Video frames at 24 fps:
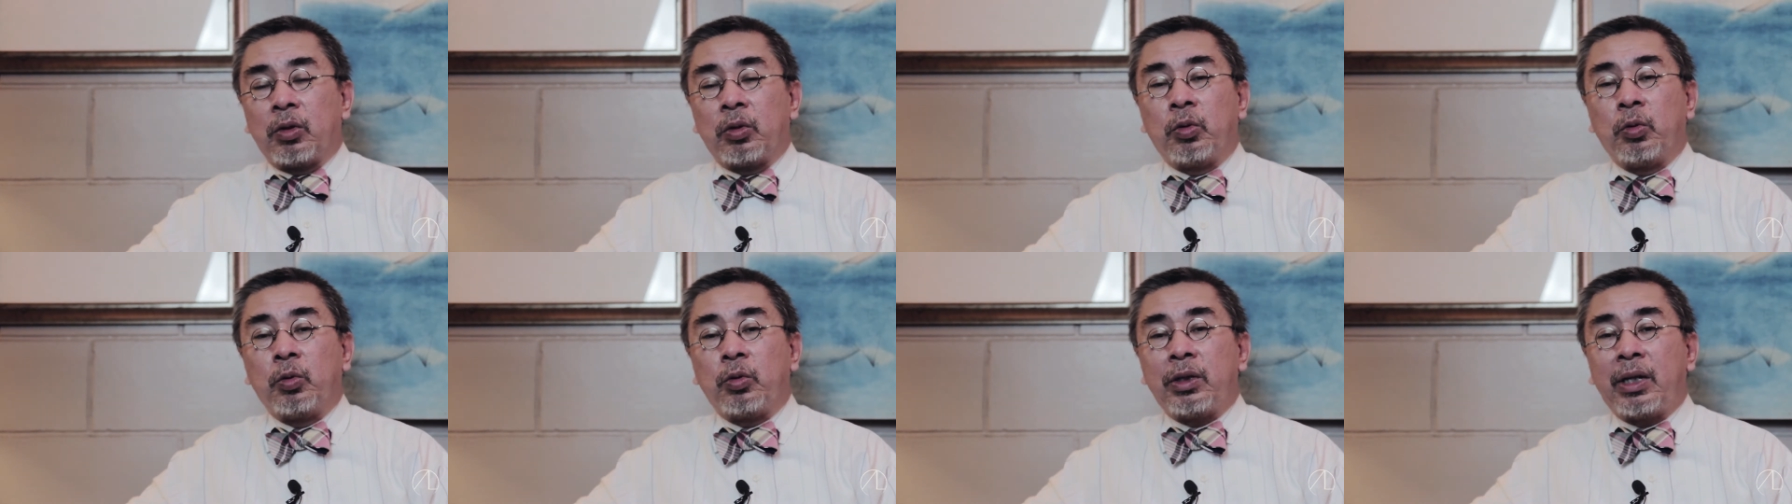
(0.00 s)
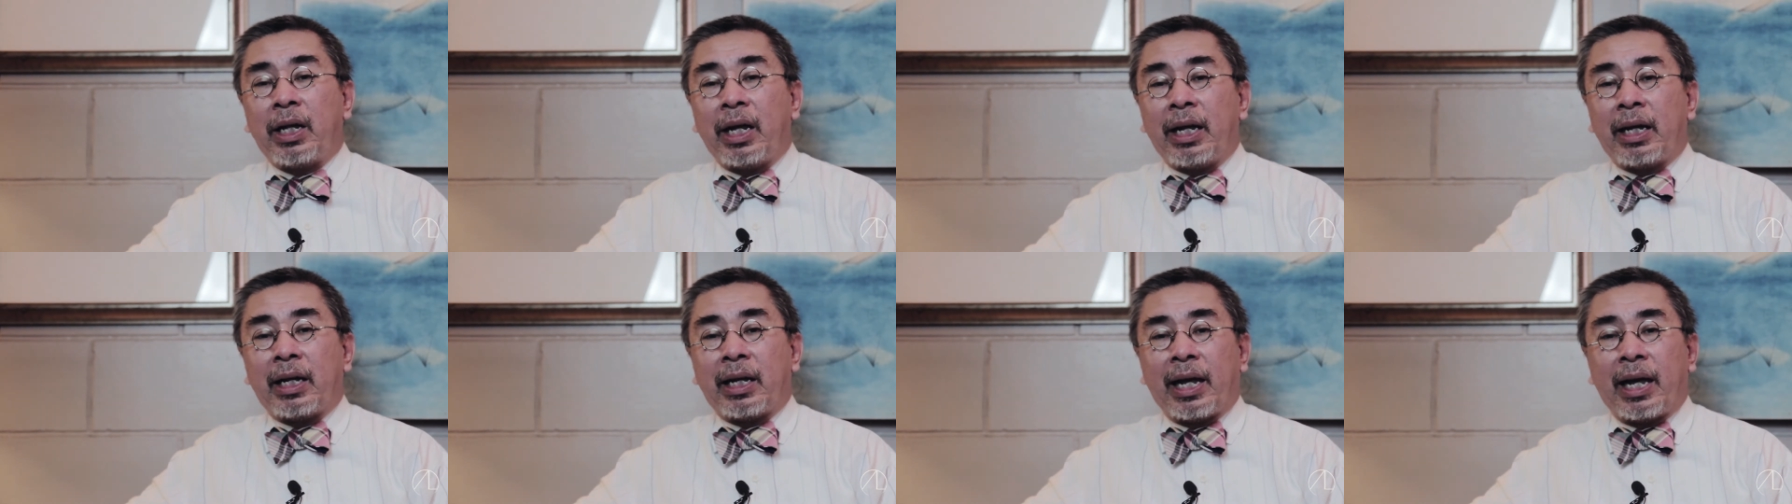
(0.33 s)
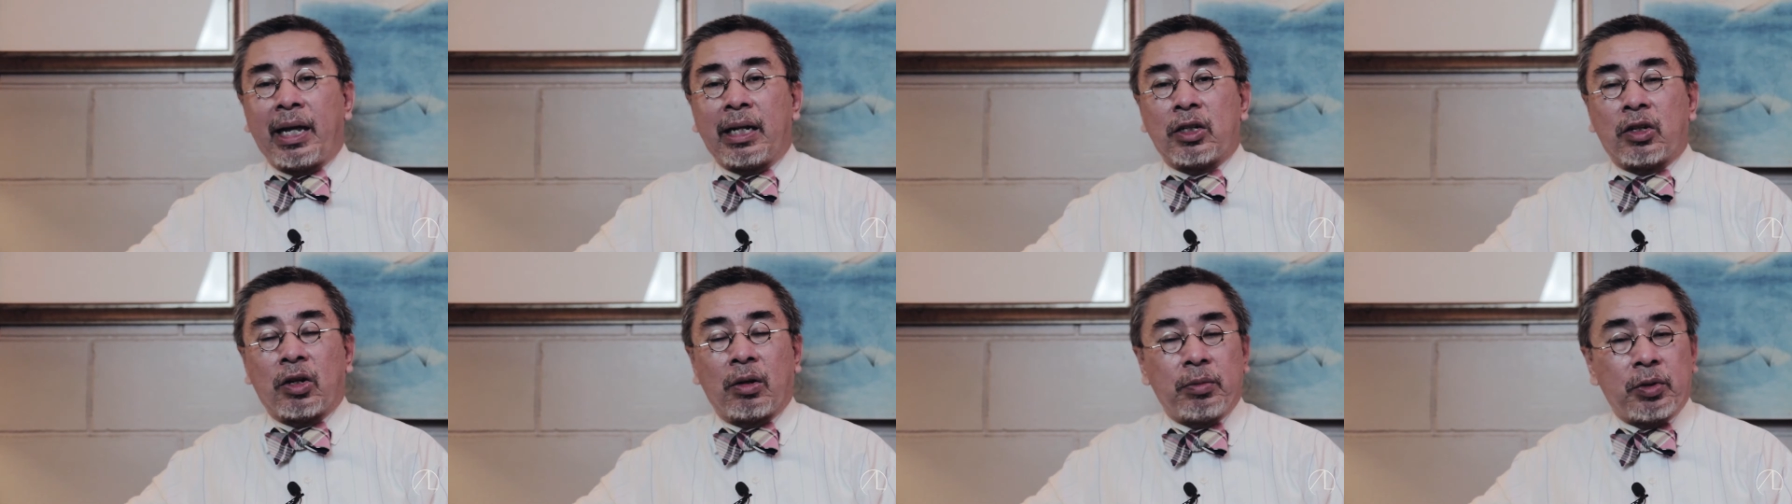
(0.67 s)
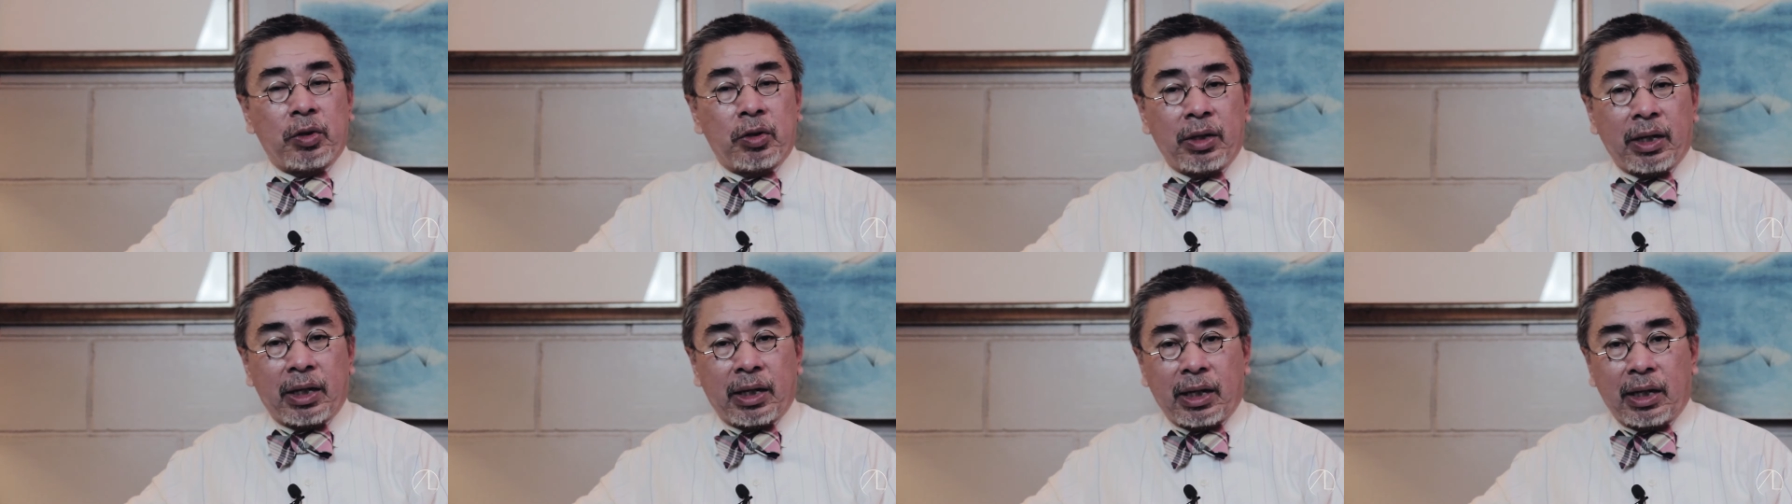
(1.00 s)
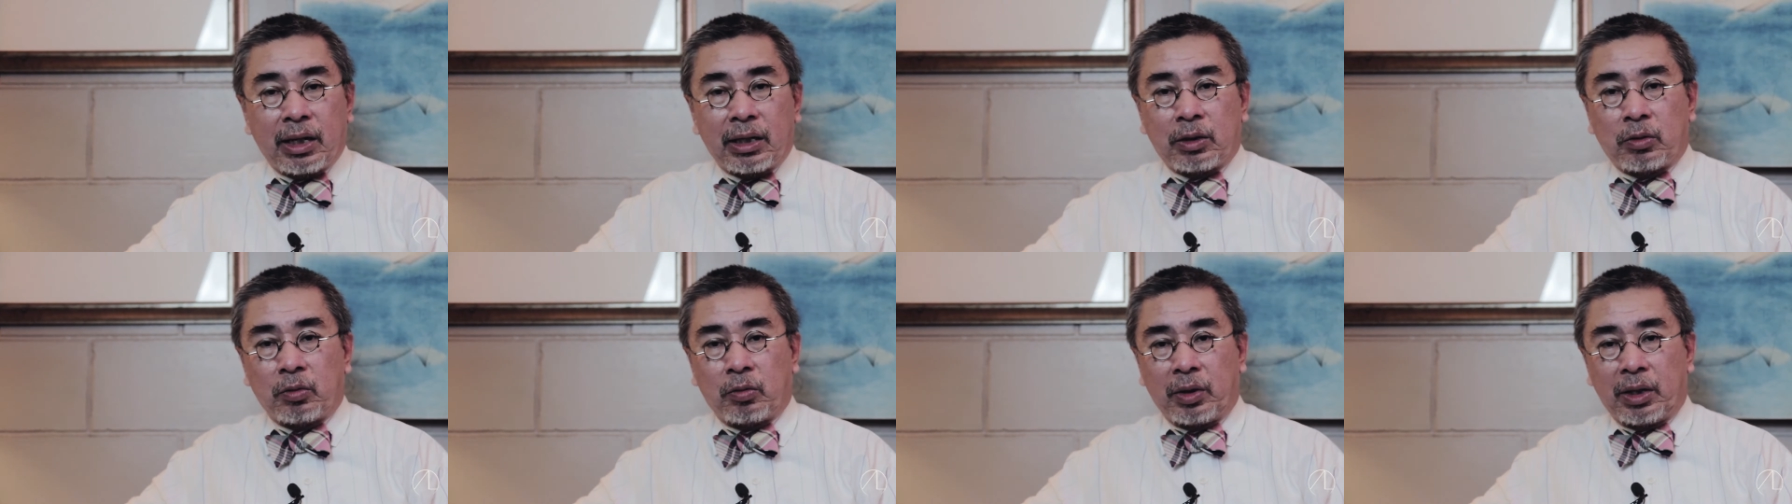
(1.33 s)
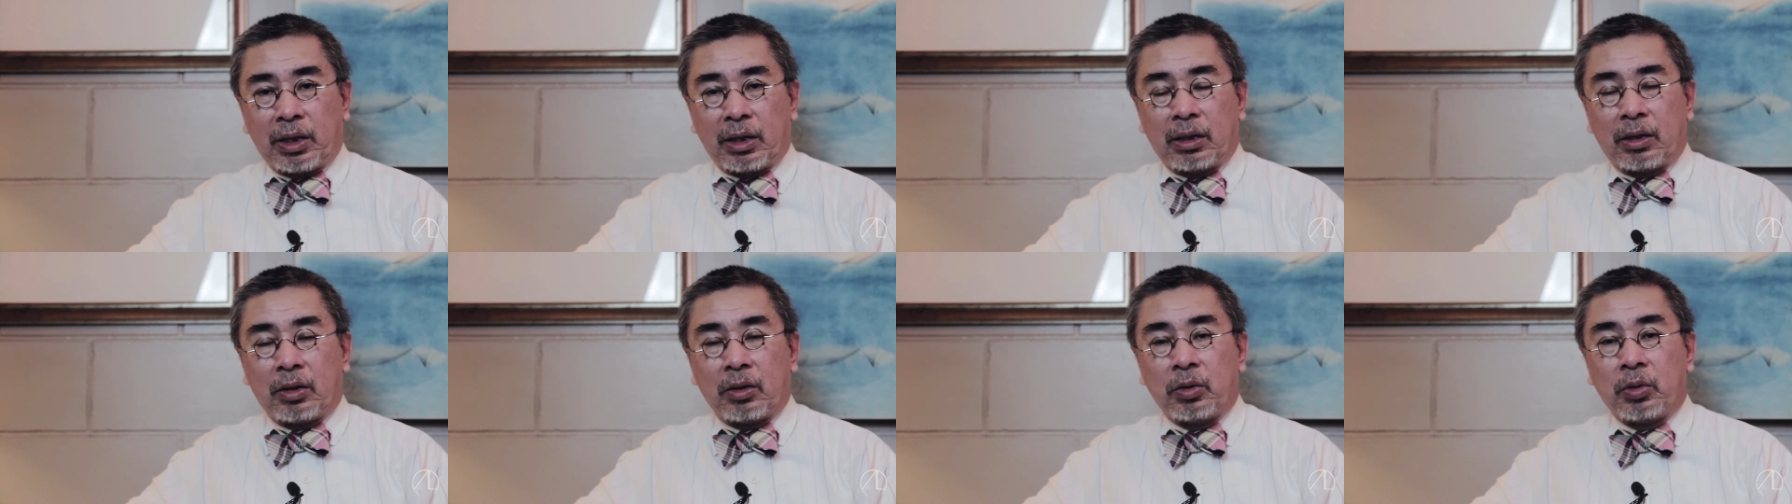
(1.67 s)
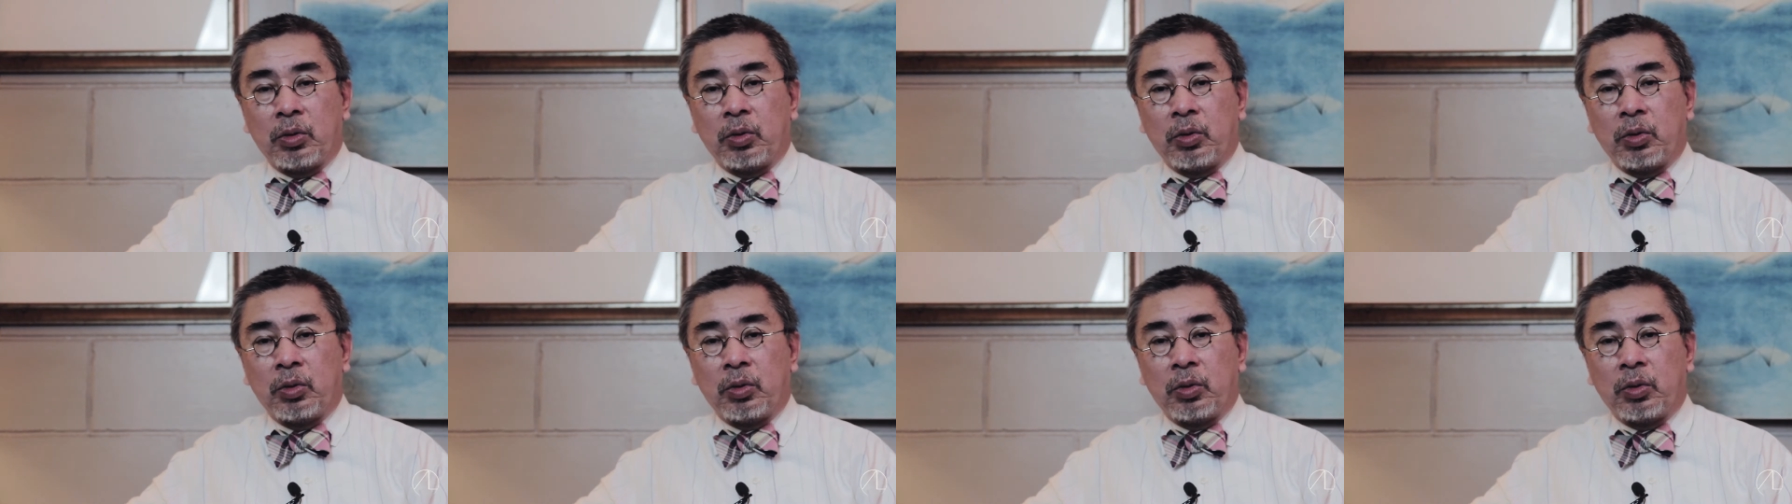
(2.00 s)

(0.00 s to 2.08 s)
who they can communicate with,